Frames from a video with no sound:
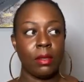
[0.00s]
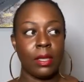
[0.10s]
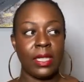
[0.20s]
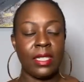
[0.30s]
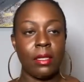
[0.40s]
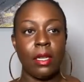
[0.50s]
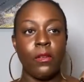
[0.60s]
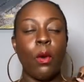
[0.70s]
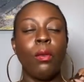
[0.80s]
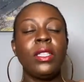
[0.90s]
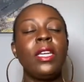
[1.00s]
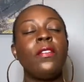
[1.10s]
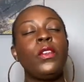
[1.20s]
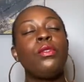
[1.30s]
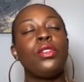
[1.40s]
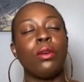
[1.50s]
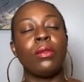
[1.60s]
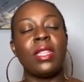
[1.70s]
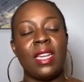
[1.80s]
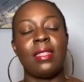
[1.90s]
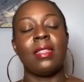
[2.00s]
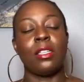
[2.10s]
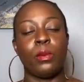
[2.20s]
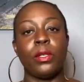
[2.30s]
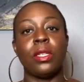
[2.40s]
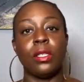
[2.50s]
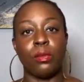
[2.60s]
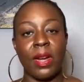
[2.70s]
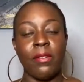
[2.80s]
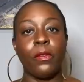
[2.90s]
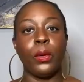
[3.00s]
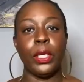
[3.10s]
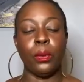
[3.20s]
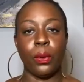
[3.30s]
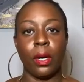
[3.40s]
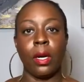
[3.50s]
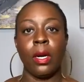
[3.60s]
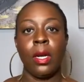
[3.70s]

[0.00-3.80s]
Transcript: if you don't think that this person is right for your